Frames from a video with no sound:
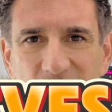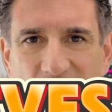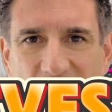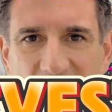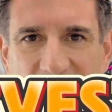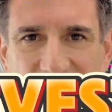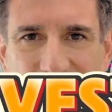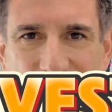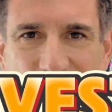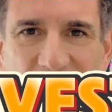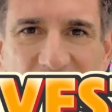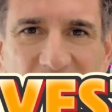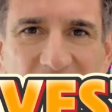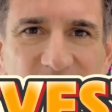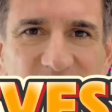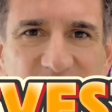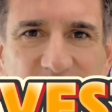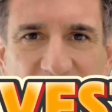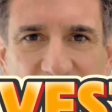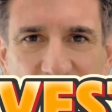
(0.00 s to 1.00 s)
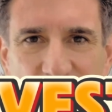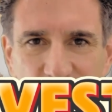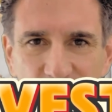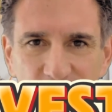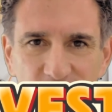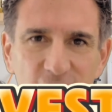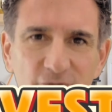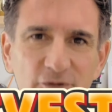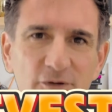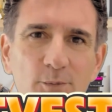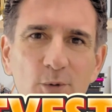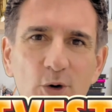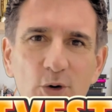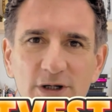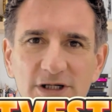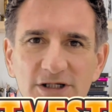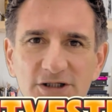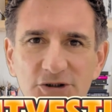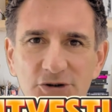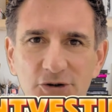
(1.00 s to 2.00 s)
Hi, my name's Ben Herden from
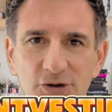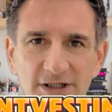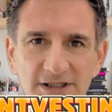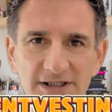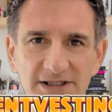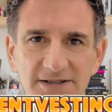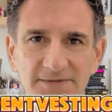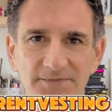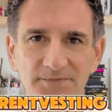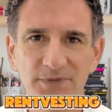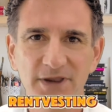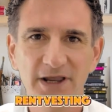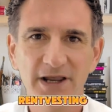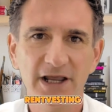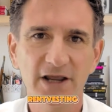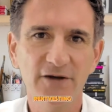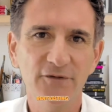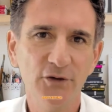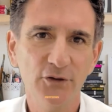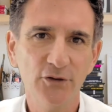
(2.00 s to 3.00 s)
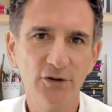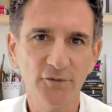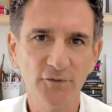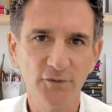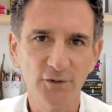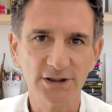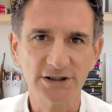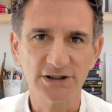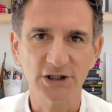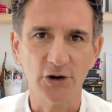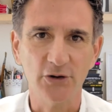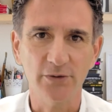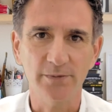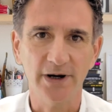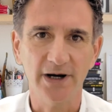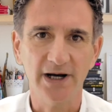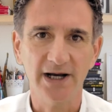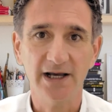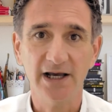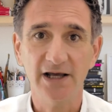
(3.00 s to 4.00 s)
Mortgage Choice. If you're a first home
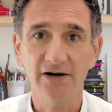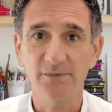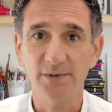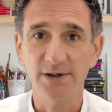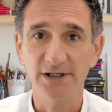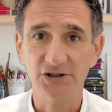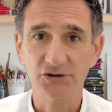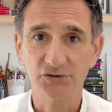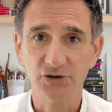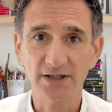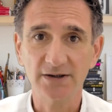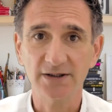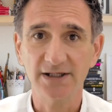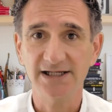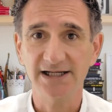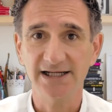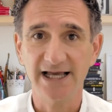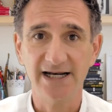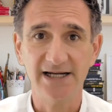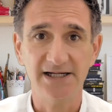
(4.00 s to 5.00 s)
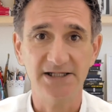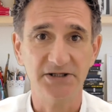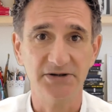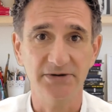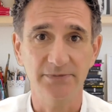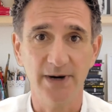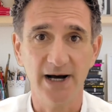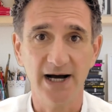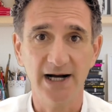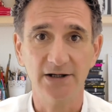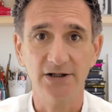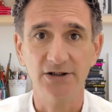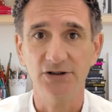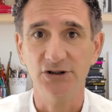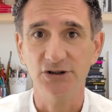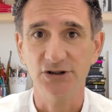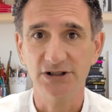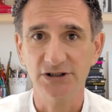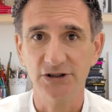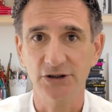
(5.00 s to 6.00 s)
buyer and have been struggling to get into the market,
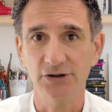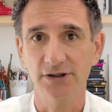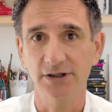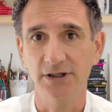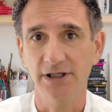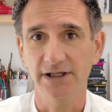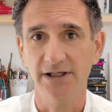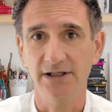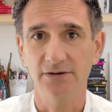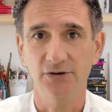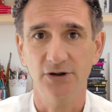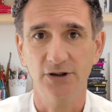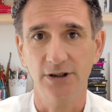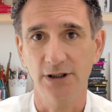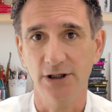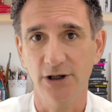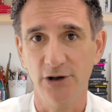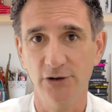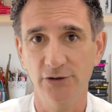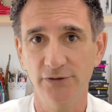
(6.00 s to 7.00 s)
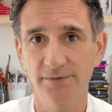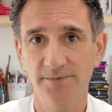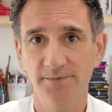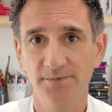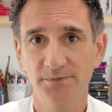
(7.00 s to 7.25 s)
you're certainly not alone.